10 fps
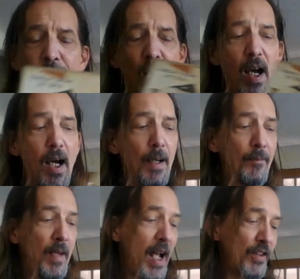
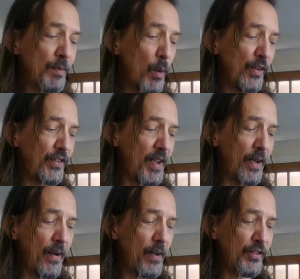Has more
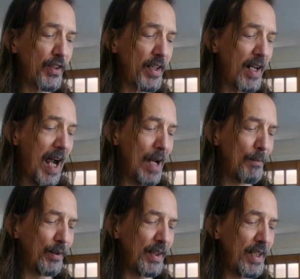scenarios in it, I
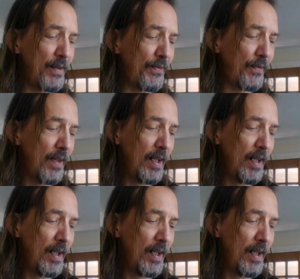believe,